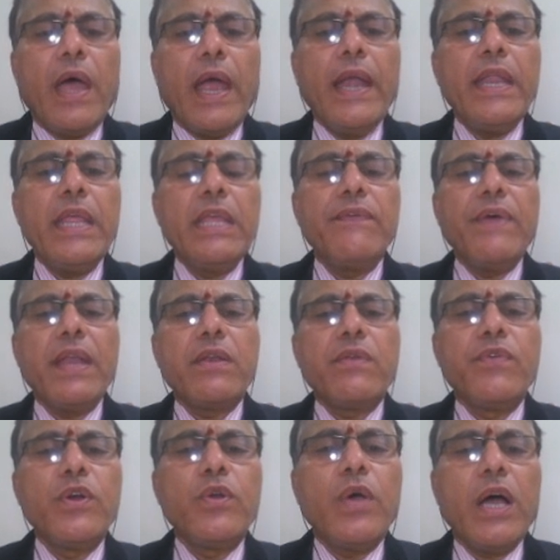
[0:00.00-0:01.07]
And
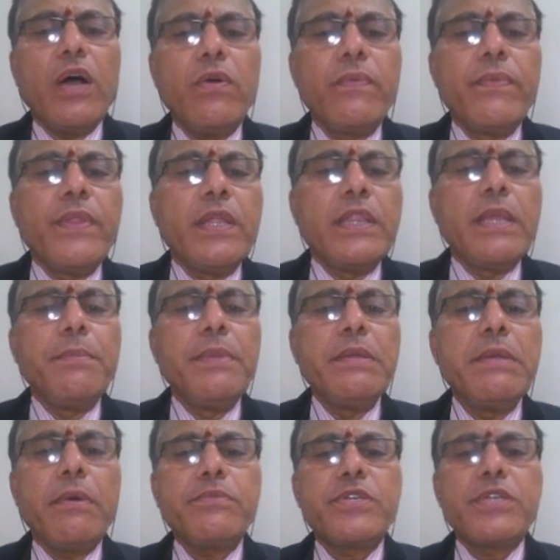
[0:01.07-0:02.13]
even we do have the
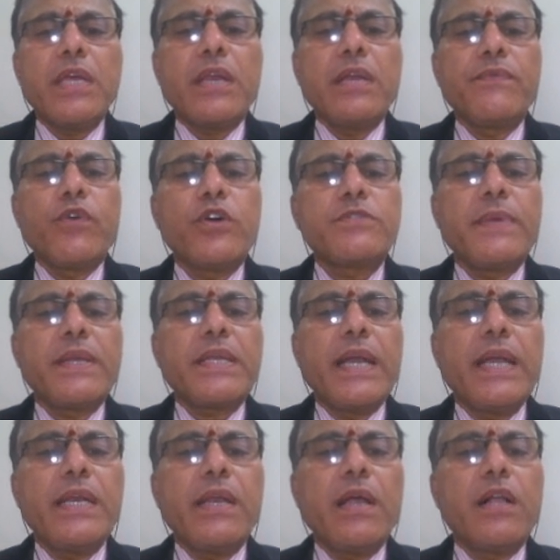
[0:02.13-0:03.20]
minimum shear reinforcement
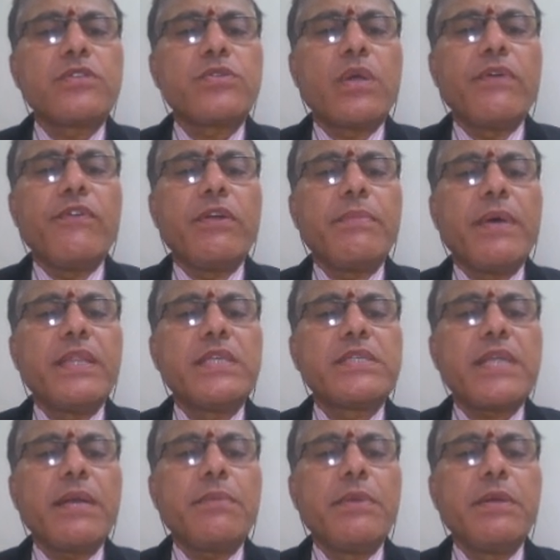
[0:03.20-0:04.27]
criteria also given by this, right?